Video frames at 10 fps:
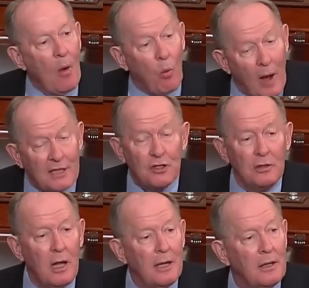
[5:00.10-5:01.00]
Why is there
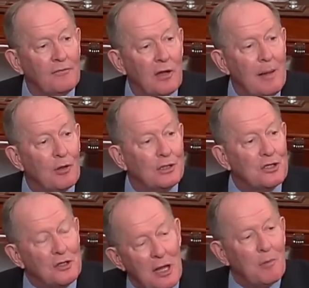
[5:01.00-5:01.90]
not enough time? Because
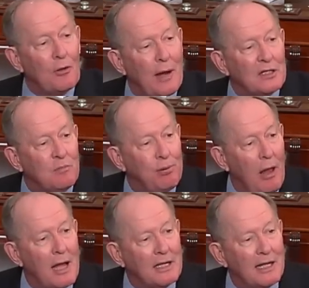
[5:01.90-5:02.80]
the Democrats blocked